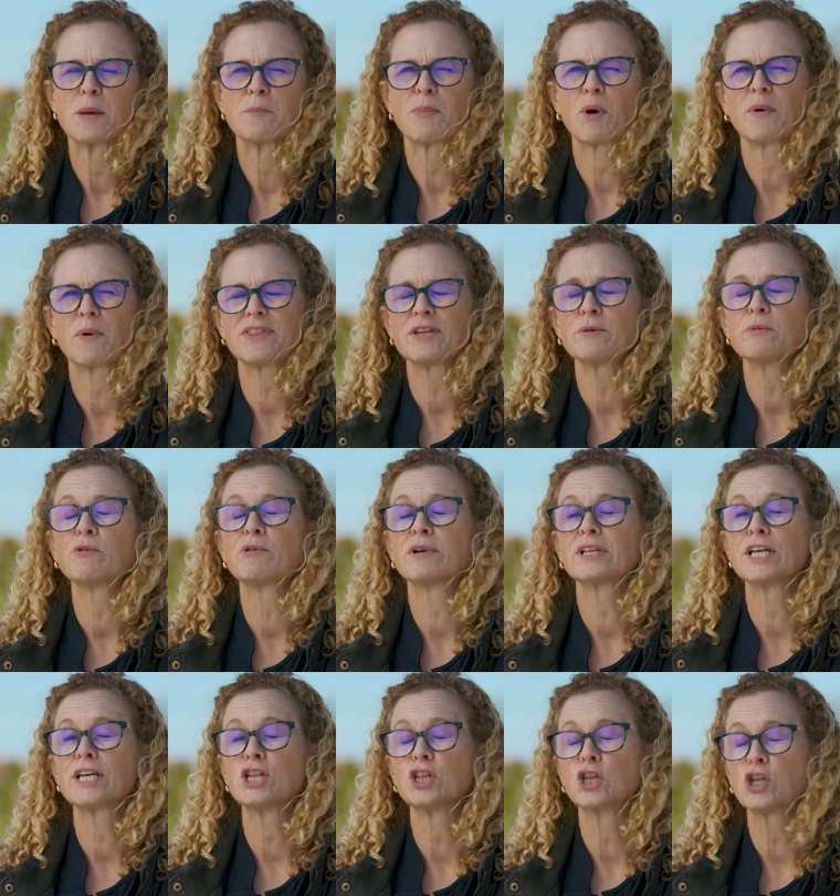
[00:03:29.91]
But what they were
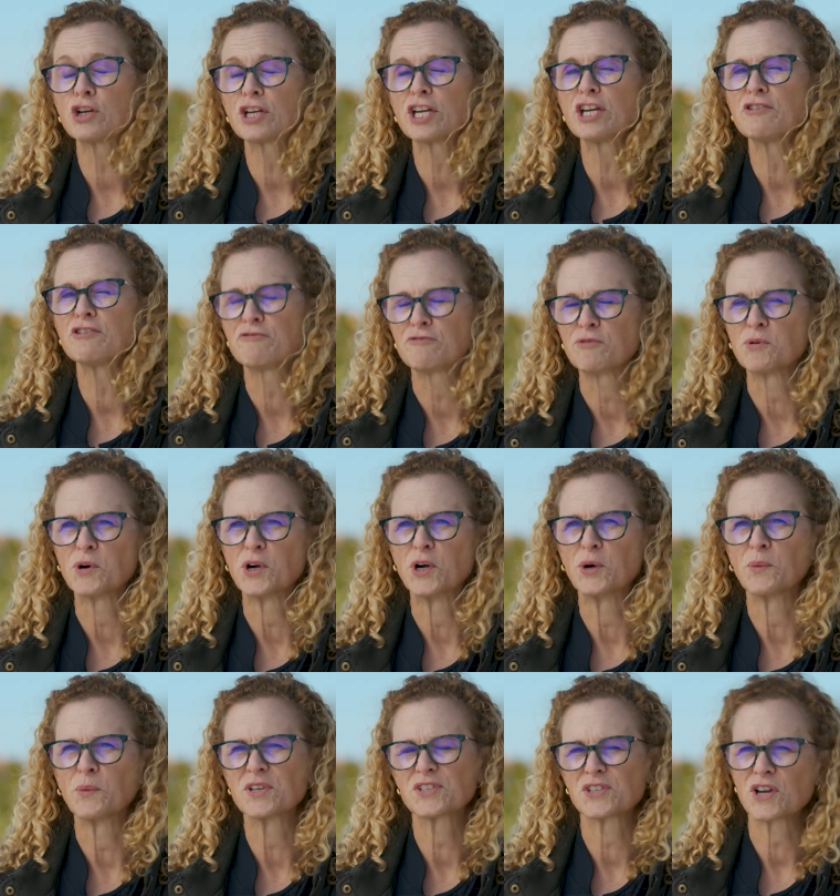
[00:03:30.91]
really looking
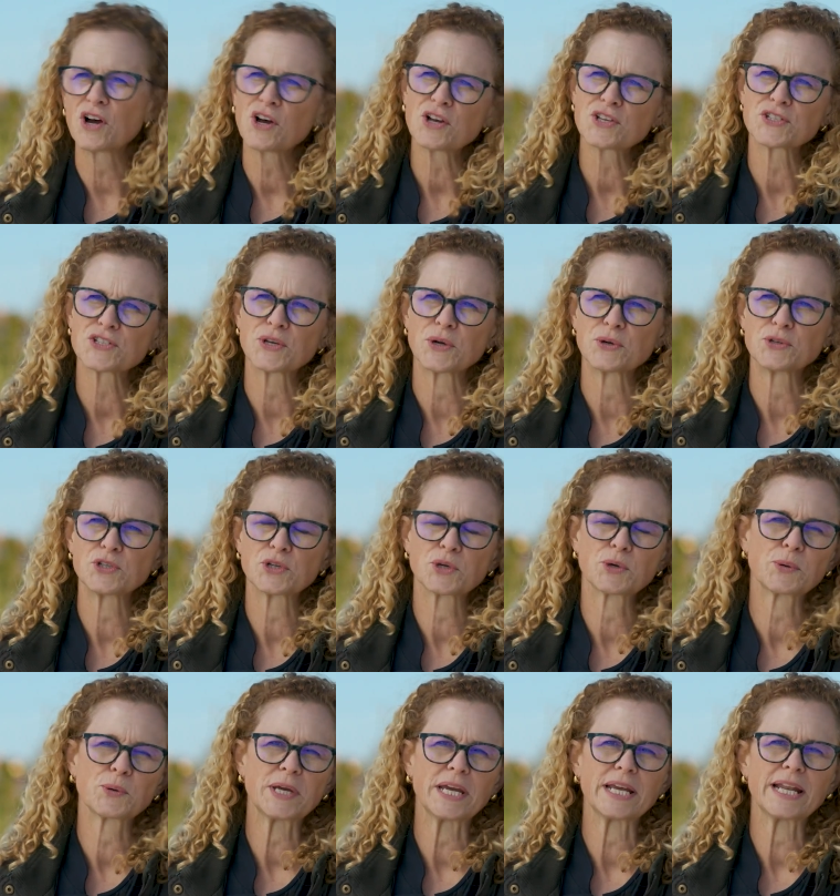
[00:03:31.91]
for was also to
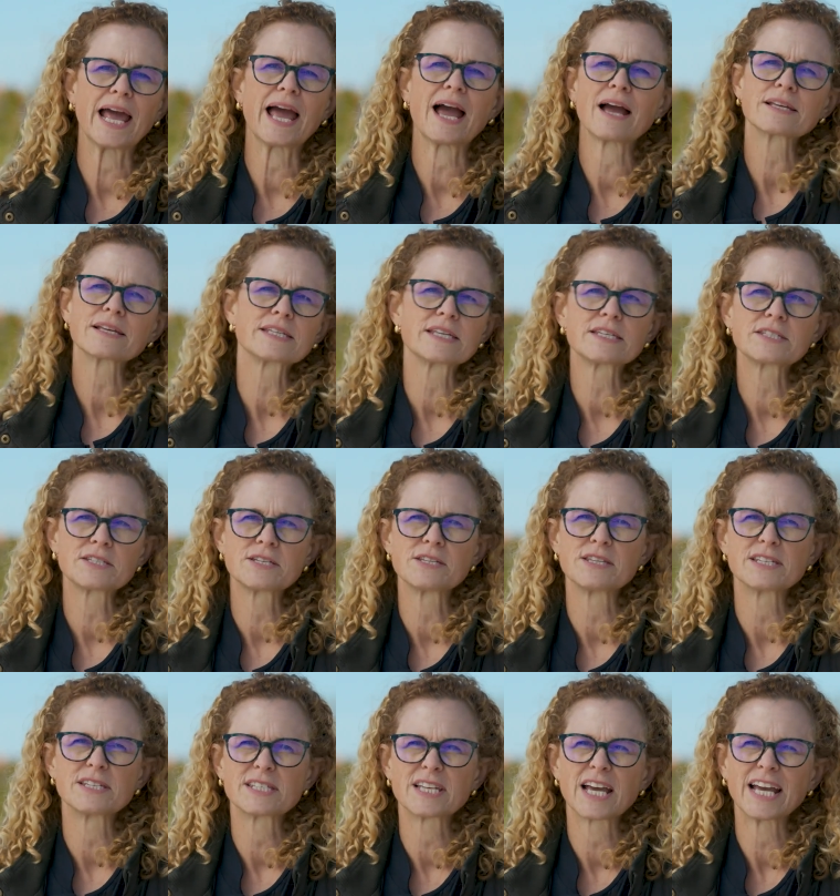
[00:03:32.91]
create access to
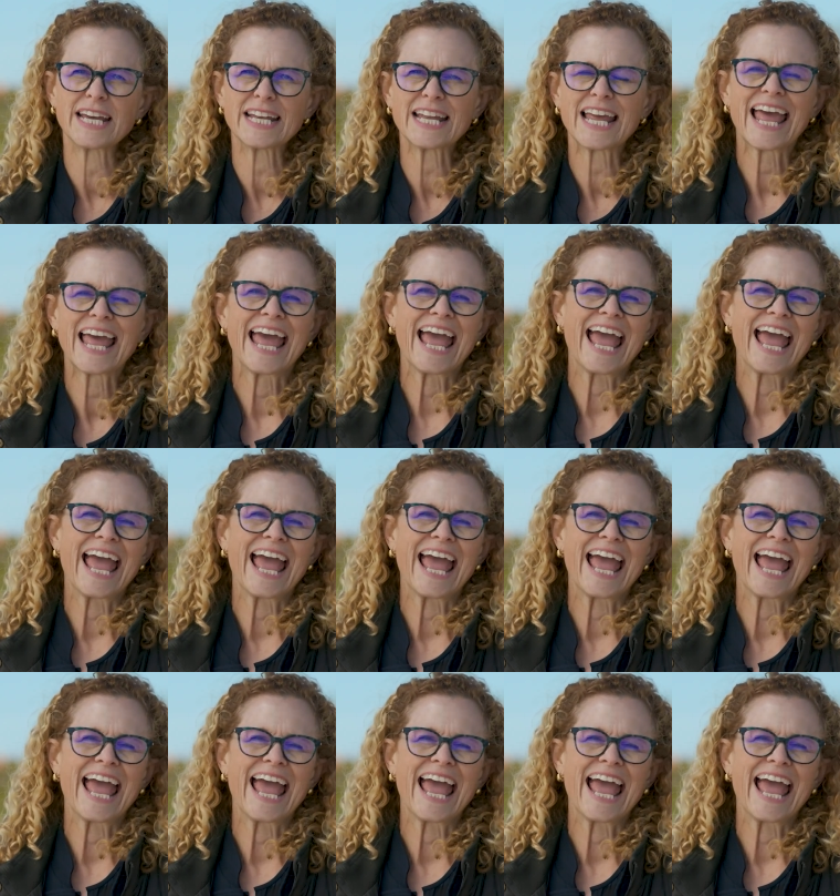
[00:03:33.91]
the site